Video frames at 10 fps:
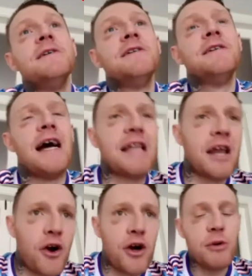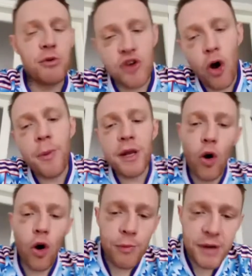And then I kind of was coming and
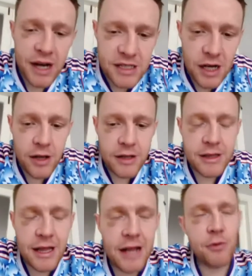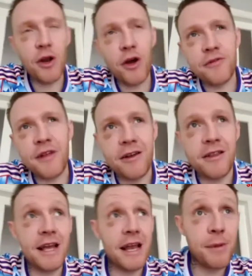going because that's when life started to
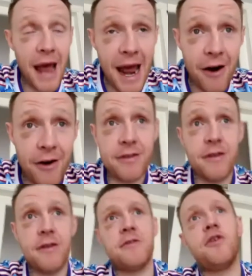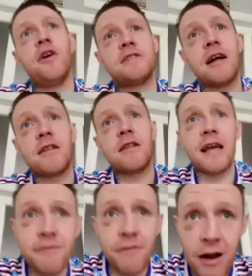get a bit hard. You know, I started to get
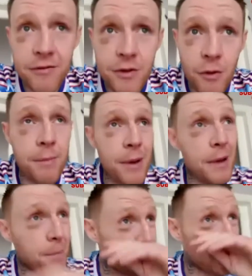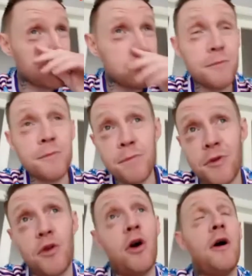involved with the wrong people.
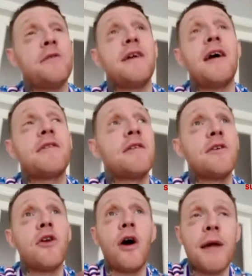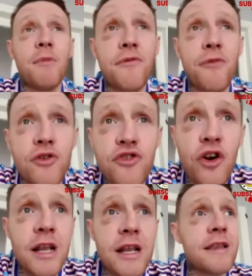You know, I had my first
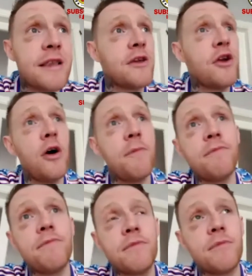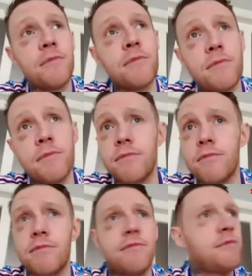child. You know,
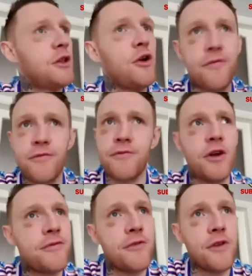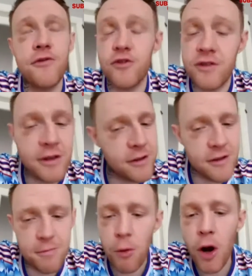life just
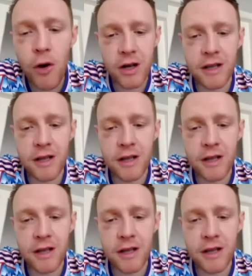spiraled.